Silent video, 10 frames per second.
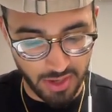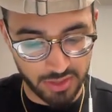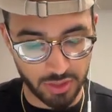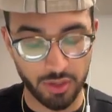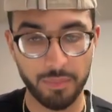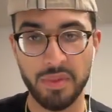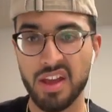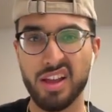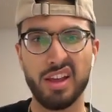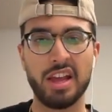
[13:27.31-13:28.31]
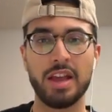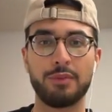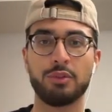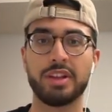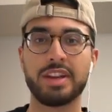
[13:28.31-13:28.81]
So if
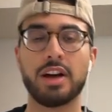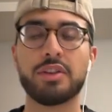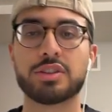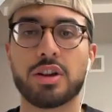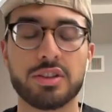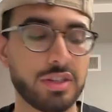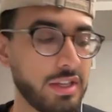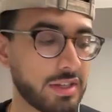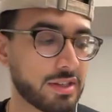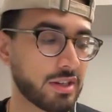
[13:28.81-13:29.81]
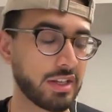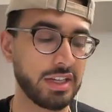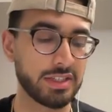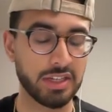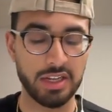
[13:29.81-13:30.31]
you really nail this, honestly, this is like
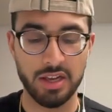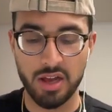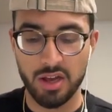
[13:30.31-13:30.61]
easy,